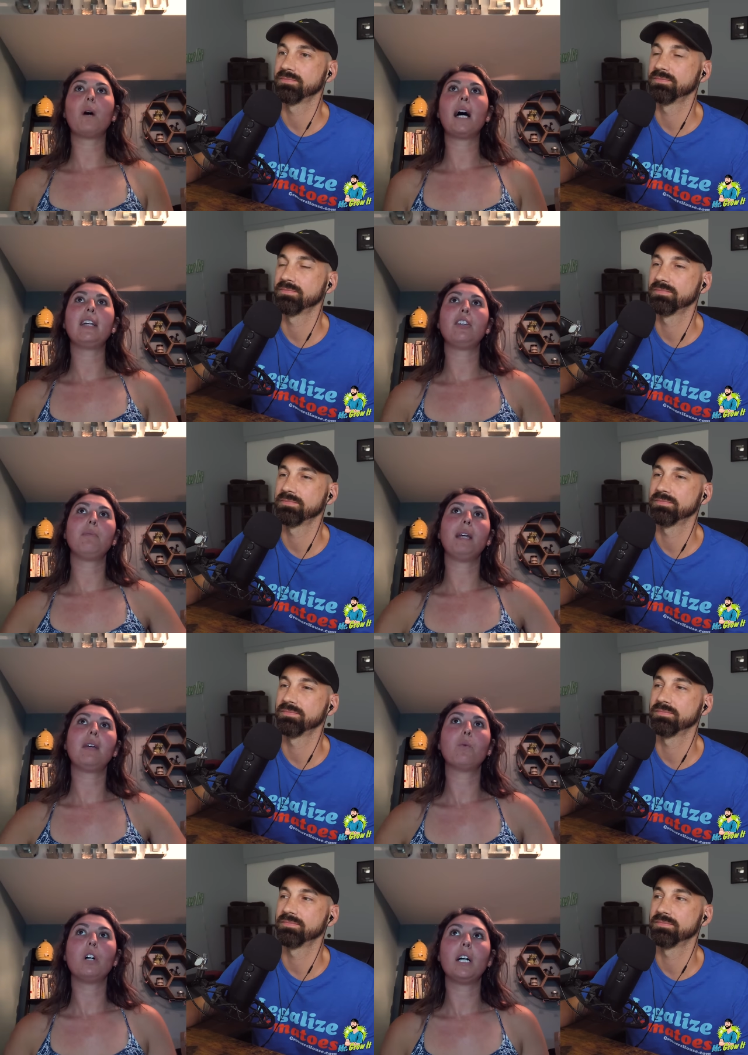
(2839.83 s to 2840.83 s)
Speaker 1: of why you
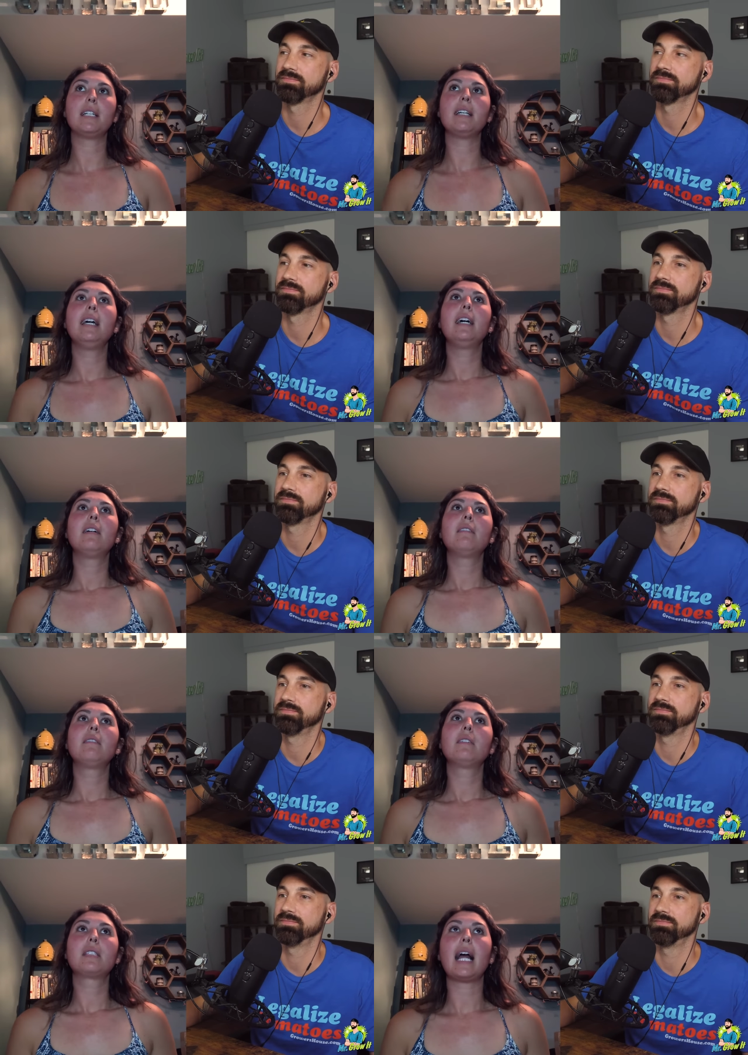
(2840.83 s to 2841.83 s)
may want
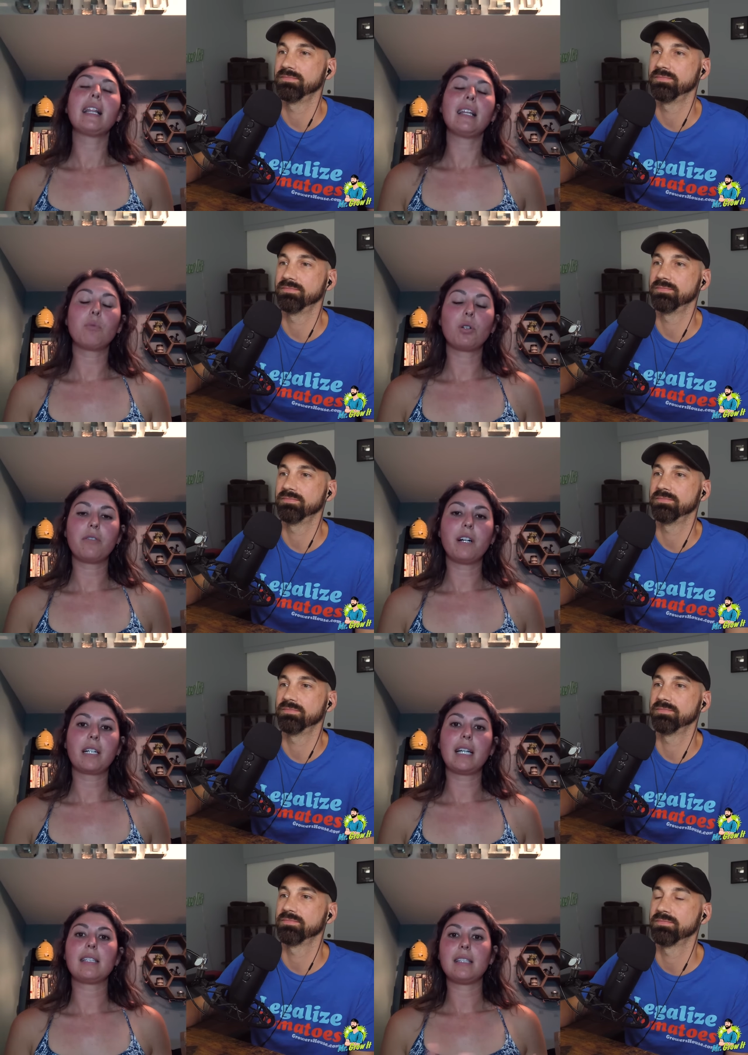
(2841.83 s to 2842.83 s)
slightly more
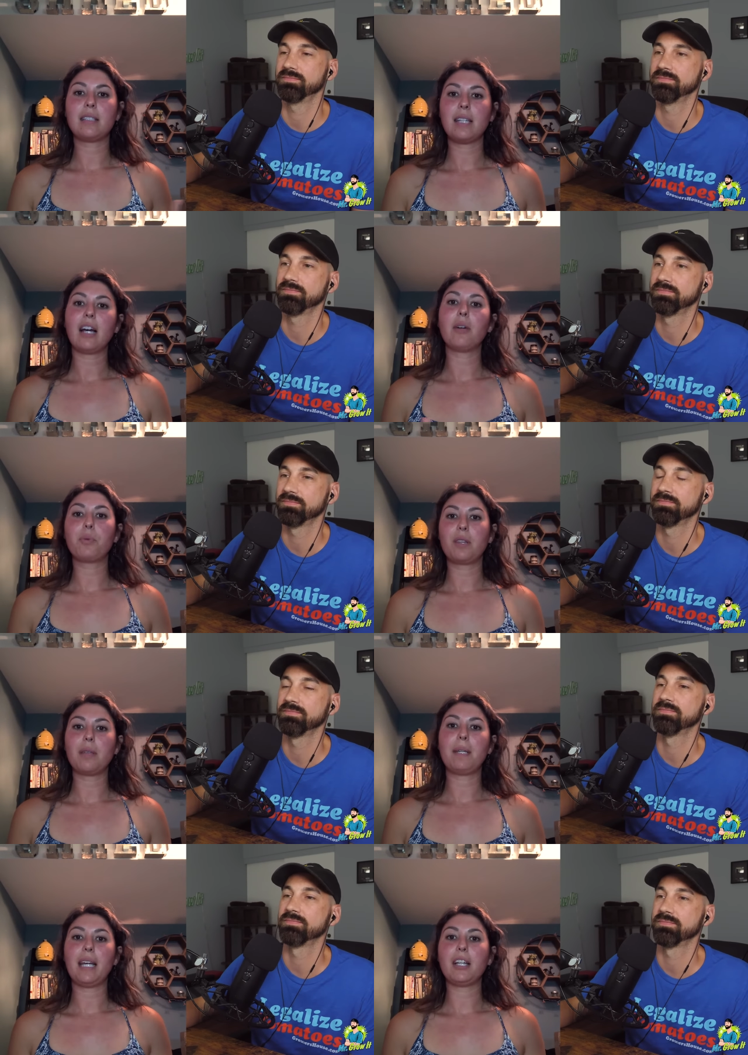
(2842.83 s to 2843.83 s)
fungus, is to help
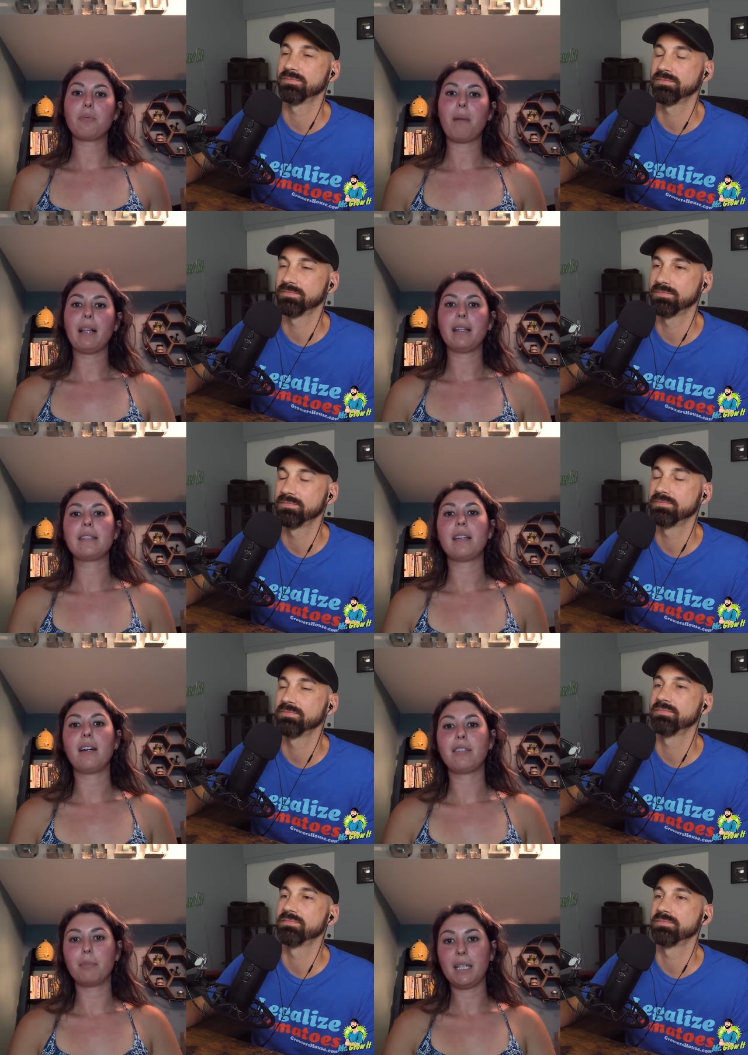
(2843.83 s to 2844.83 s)
with the pH balance
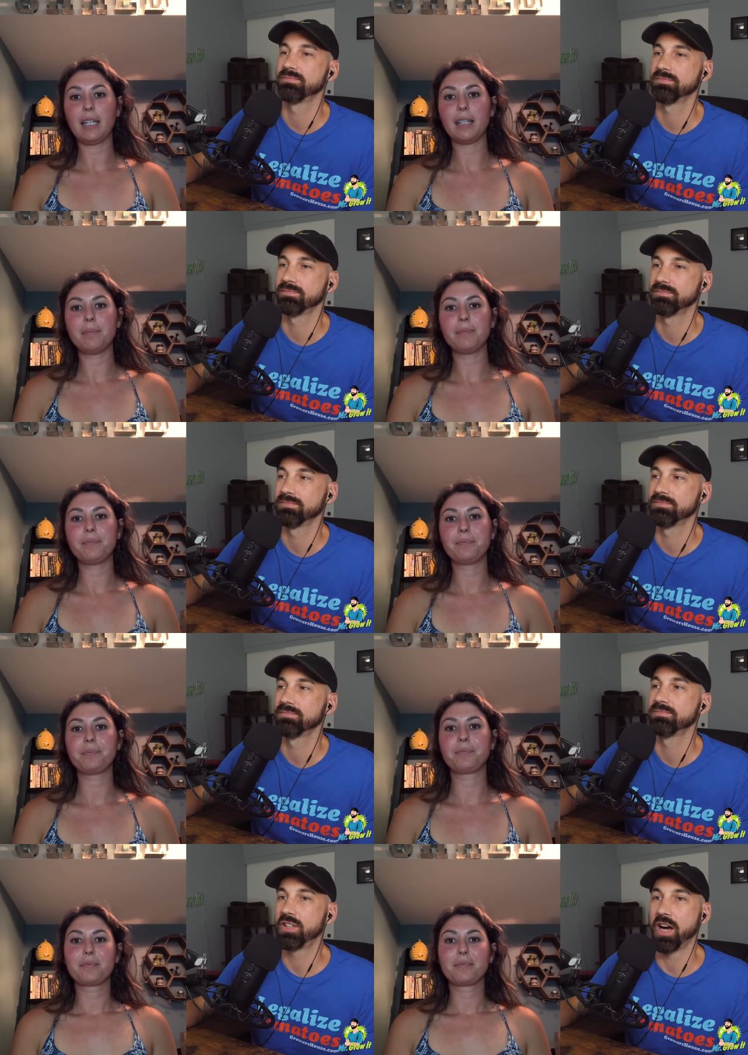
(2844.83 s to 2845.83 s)
of your medium.
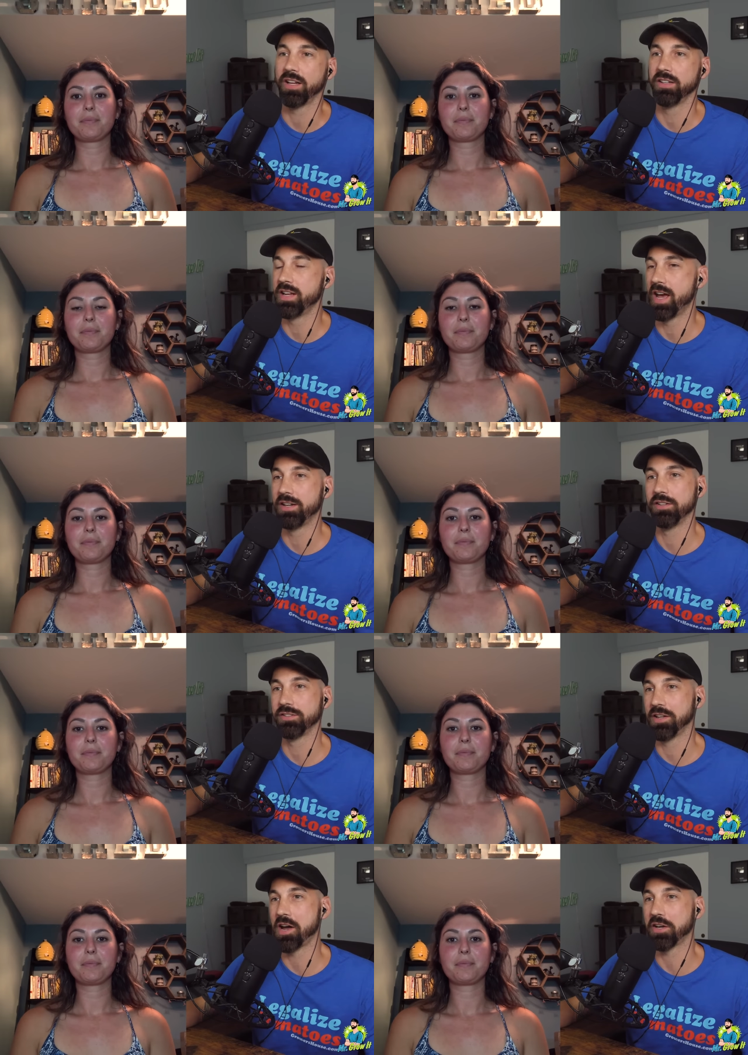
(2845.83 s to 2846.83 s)
Speaker 2: Got it. Yeah, I know there's a
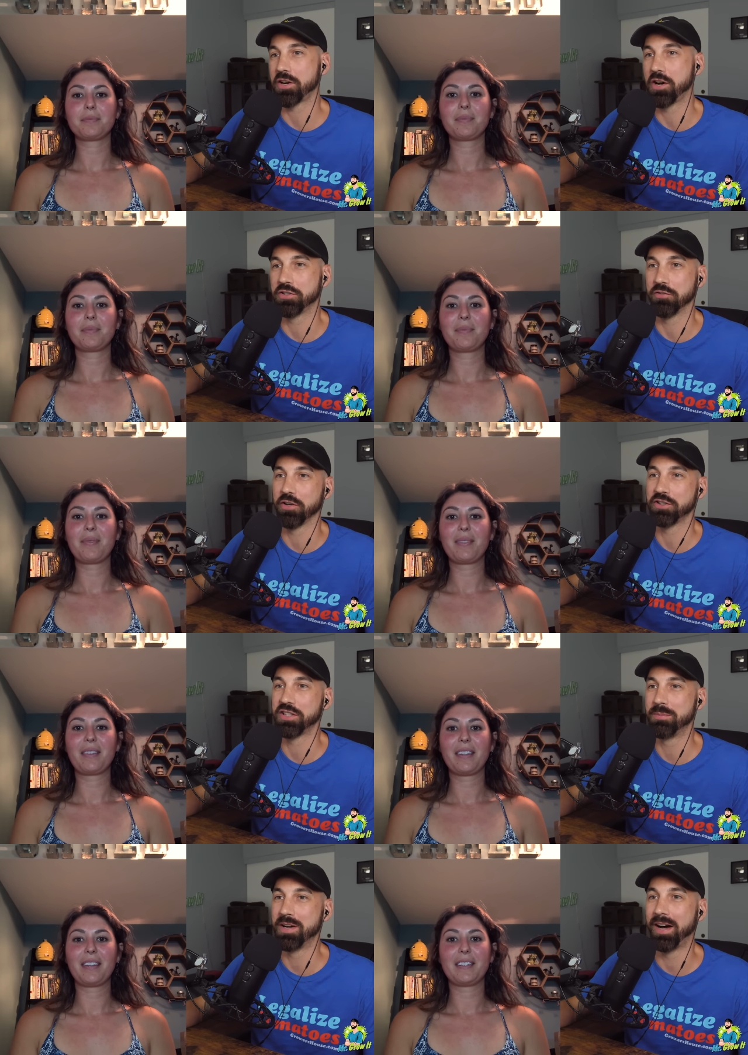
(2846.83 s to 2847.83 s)
lot of
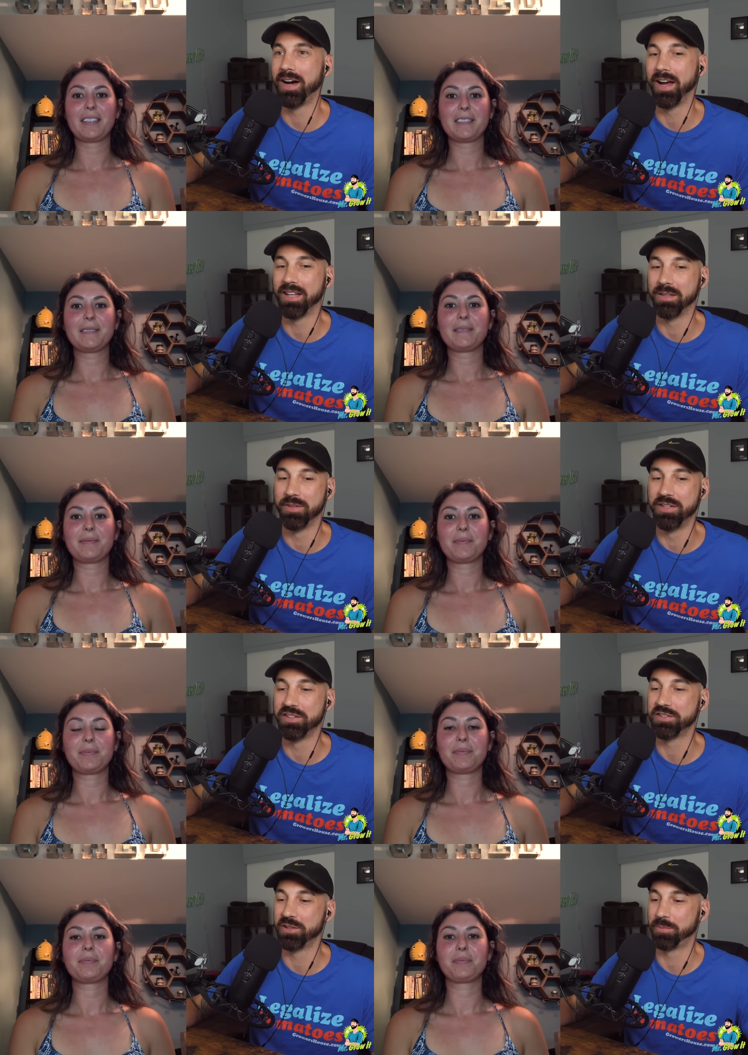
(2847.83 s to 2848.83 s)
controversy behind the
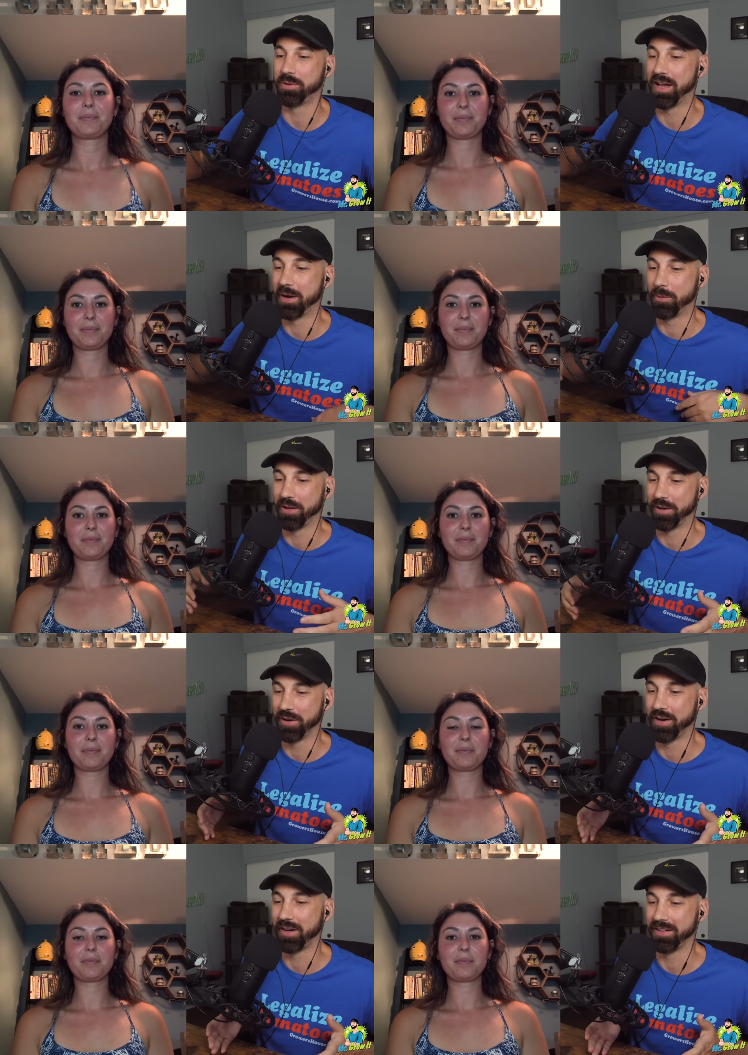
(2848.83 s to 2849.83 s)
medicinal plant, whether or
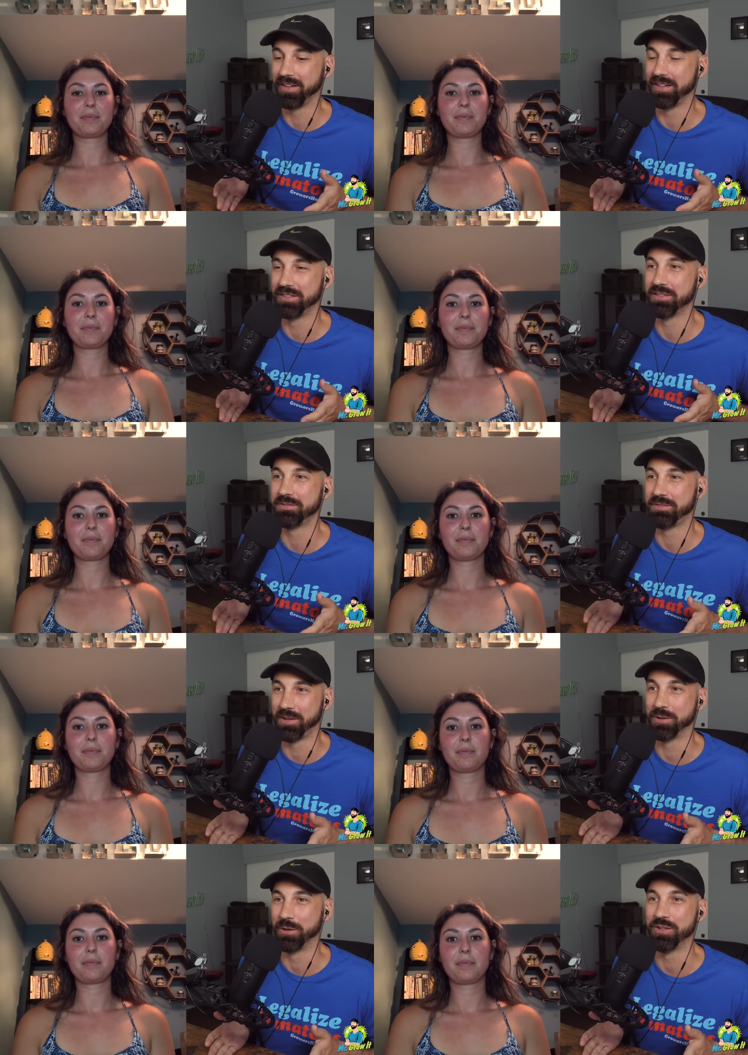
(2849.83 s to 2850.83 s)
not it is fungal